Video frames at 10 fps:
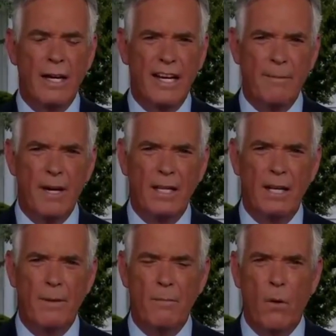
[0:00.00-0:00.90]
Can you give me a
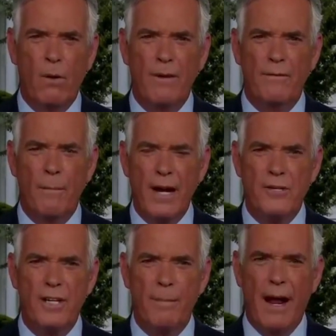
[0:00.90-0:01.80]
little bit more
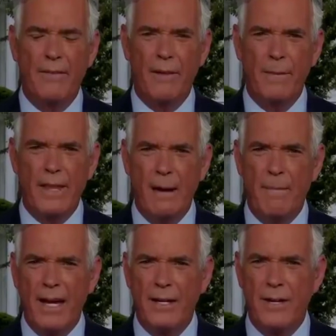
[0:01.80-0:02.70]
information about them and
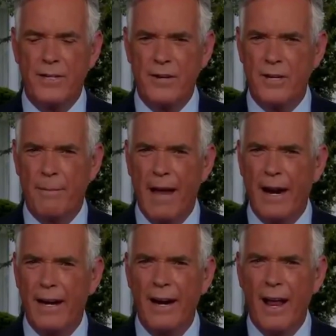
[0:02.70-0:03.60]
then make a decision
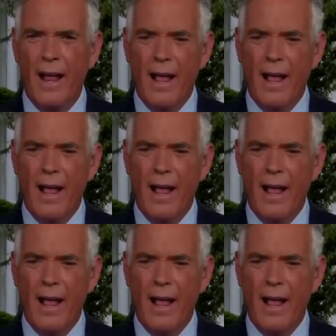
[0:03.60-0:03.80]
about it?